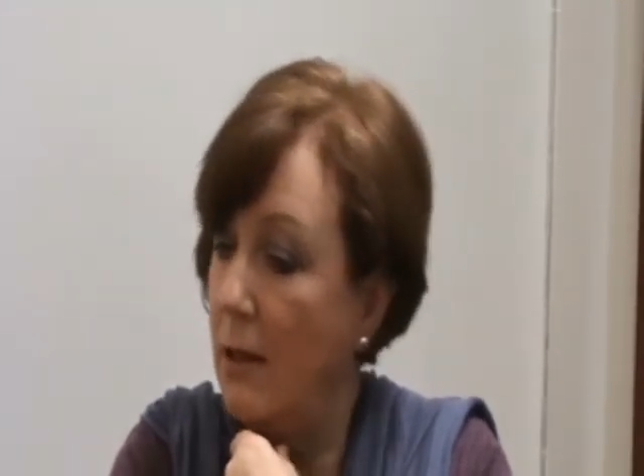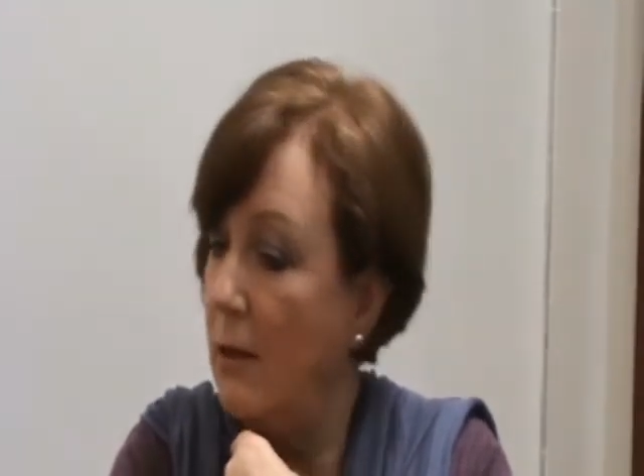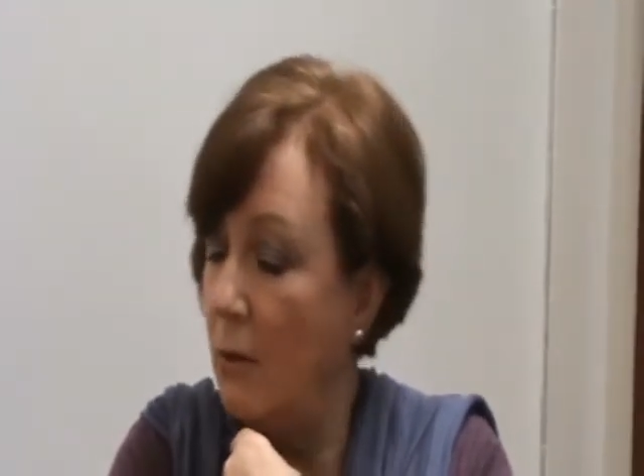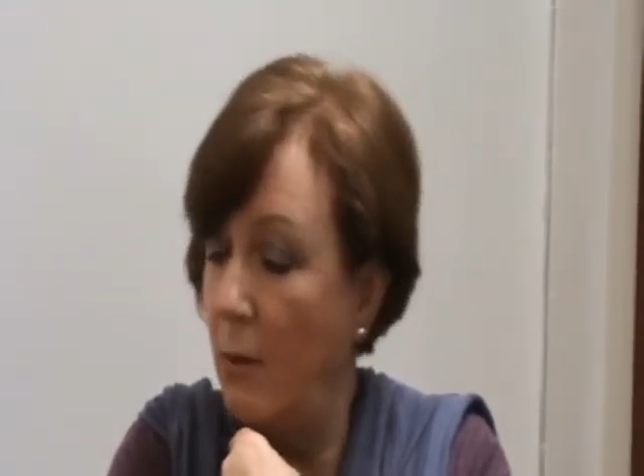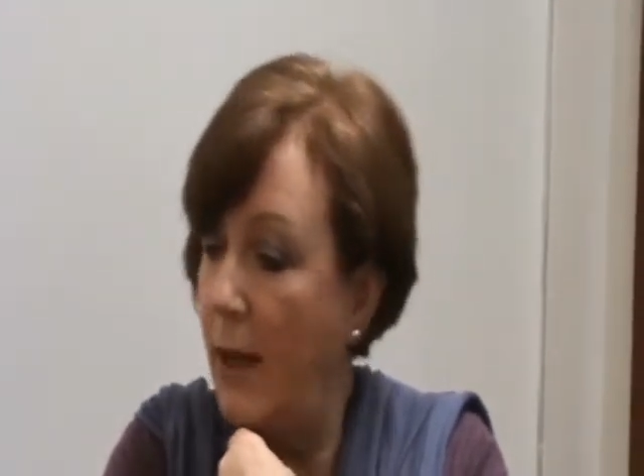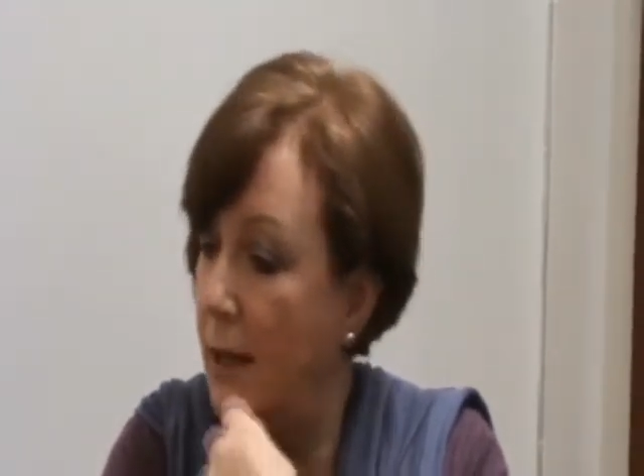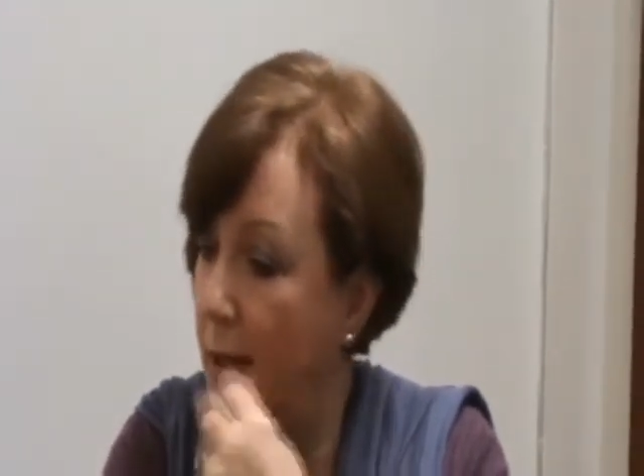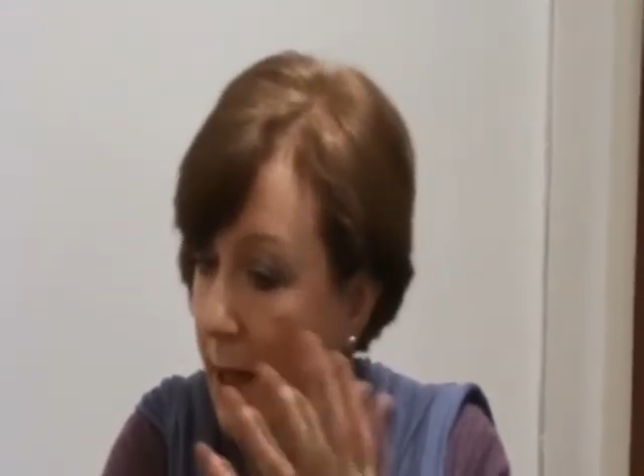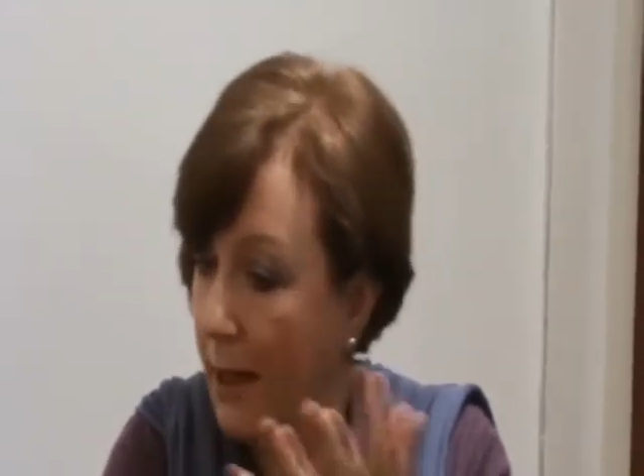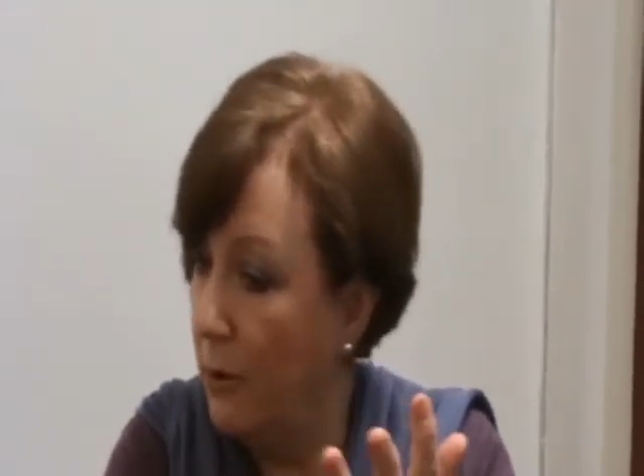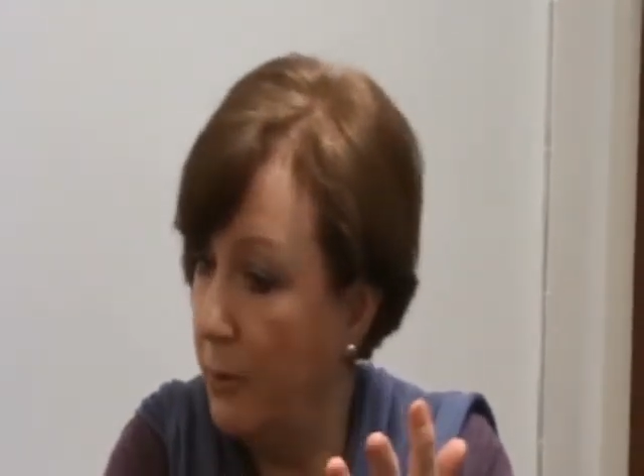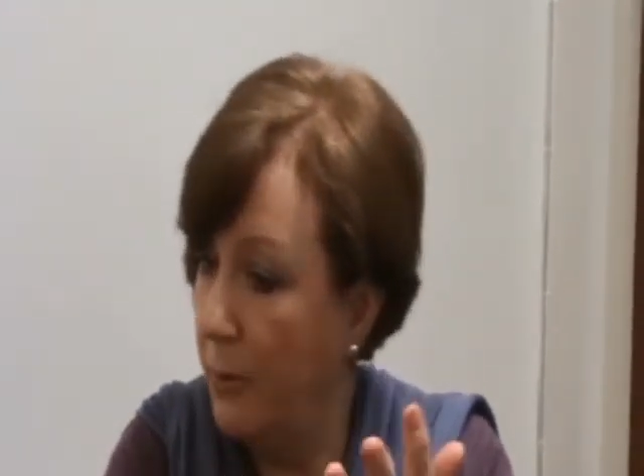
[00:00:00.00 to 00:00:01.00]
any health
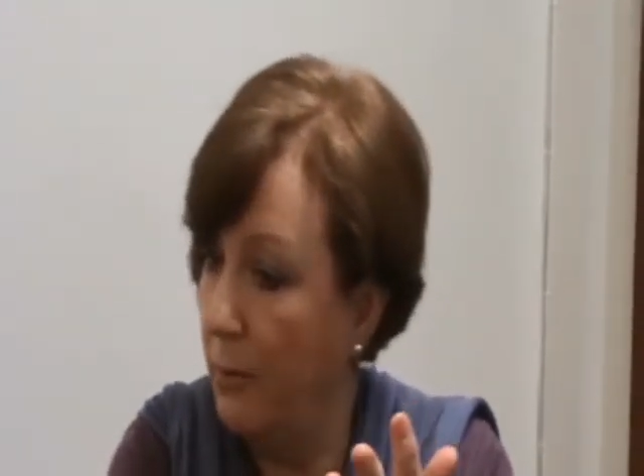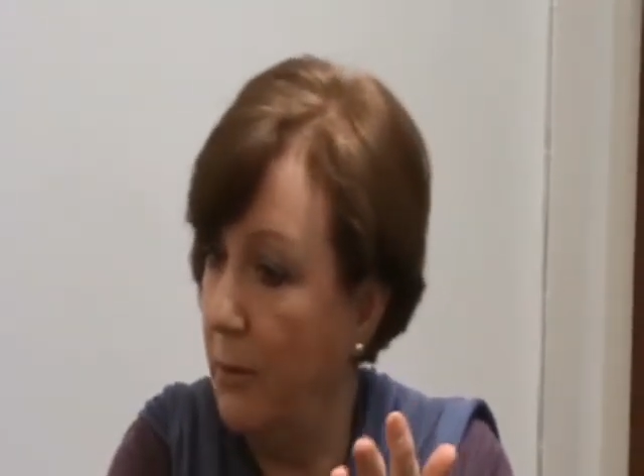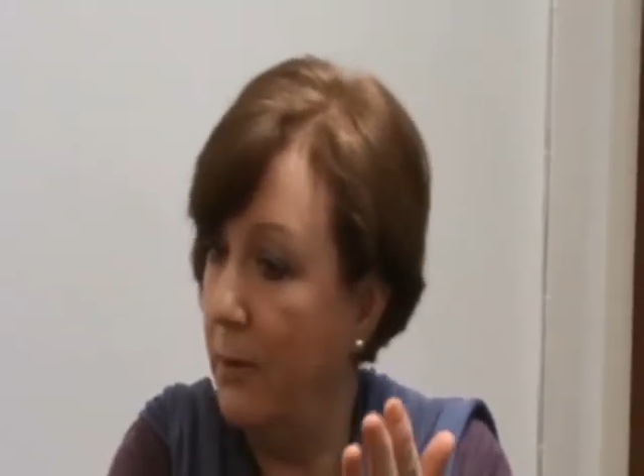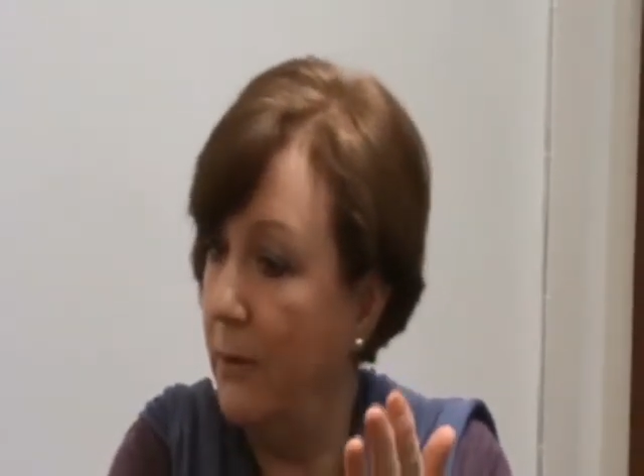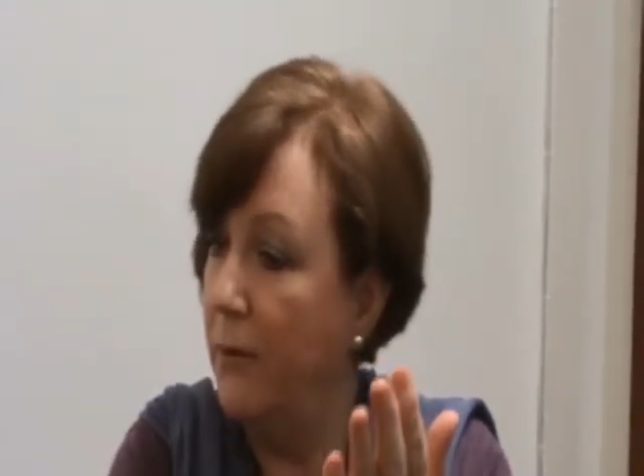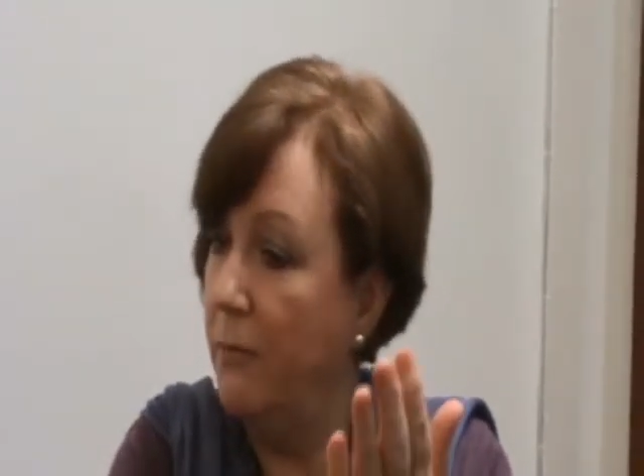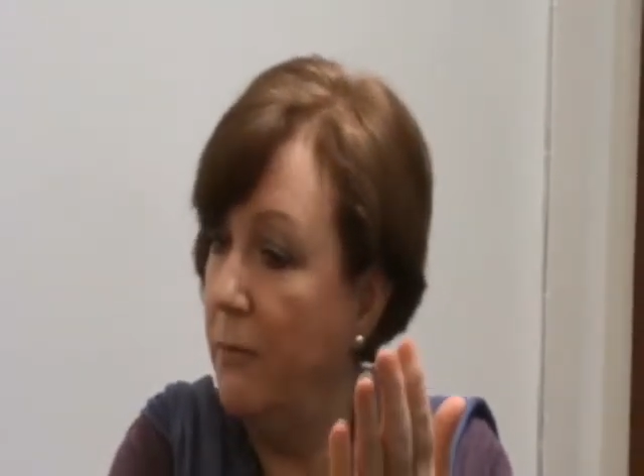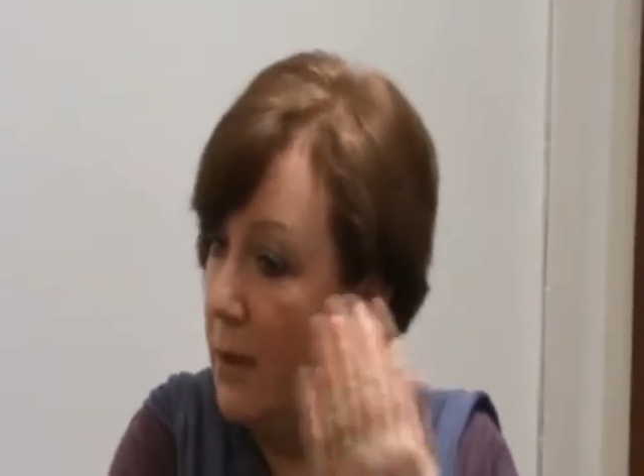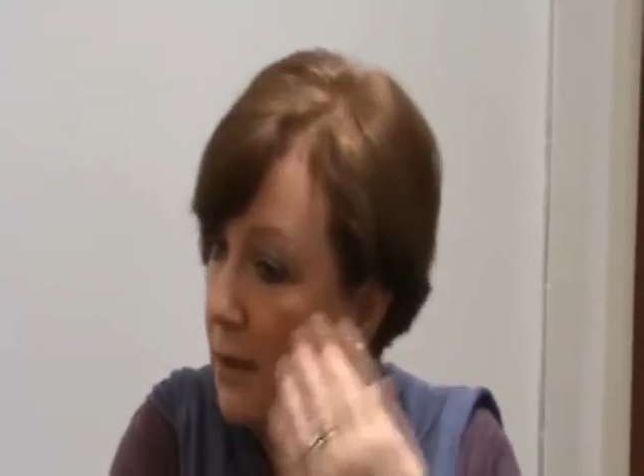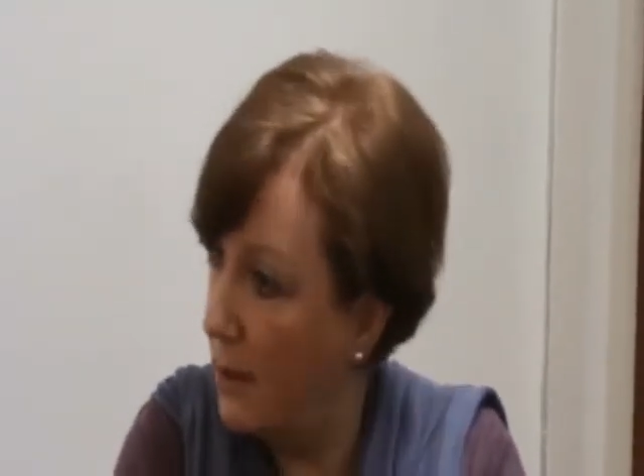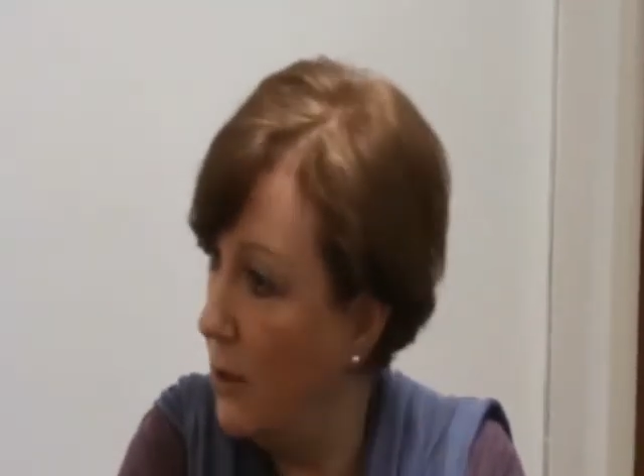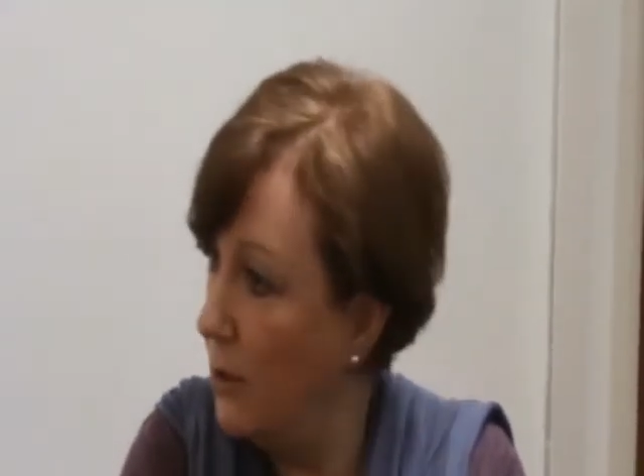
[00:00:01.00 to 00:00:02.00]
problem, if you've missed
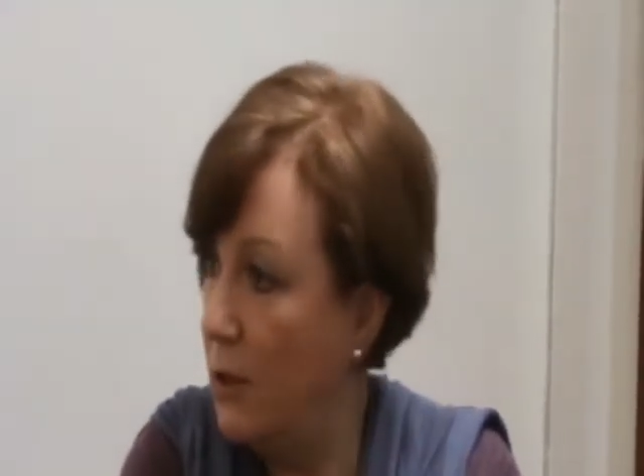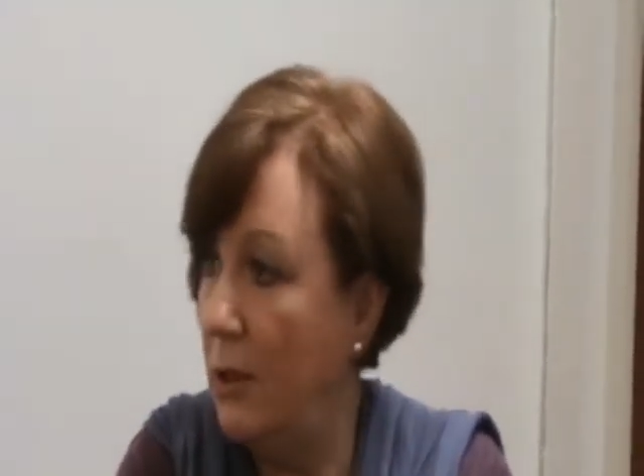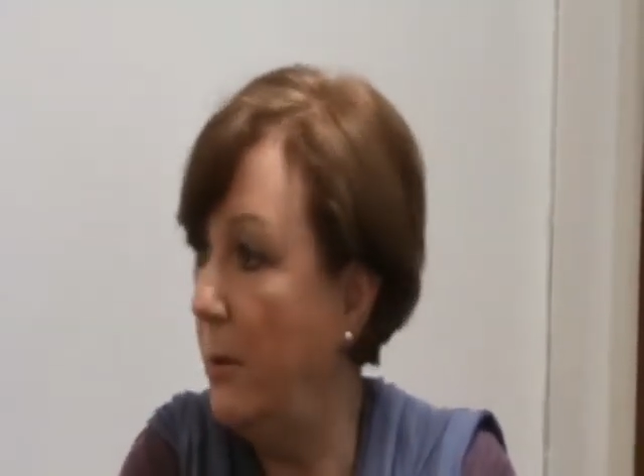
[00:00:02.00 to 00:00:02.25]
your GP